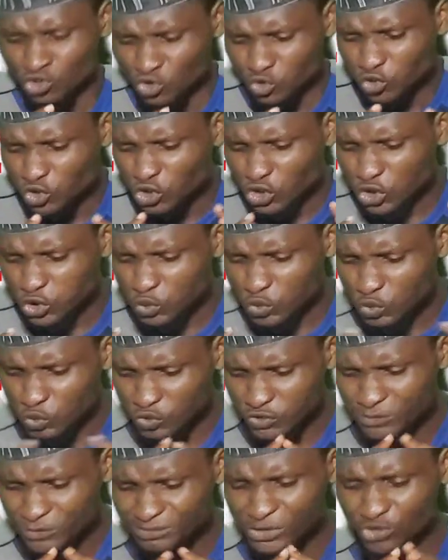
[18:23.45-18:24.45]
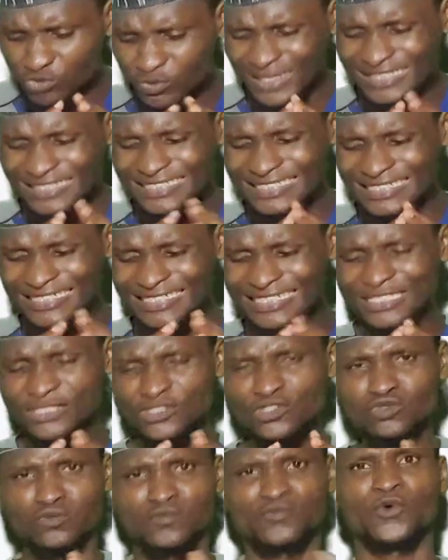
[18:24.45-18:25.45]
to choose between
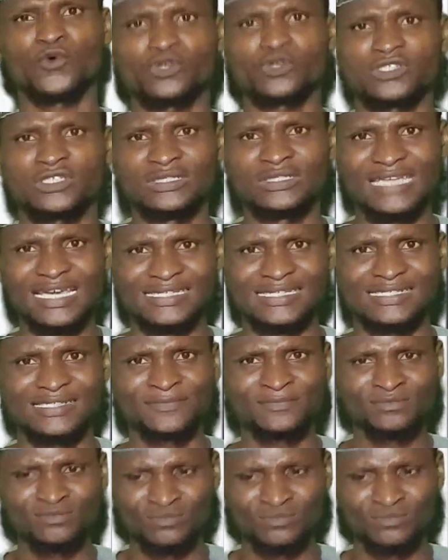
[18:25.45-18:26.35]
yielding to force. Yes,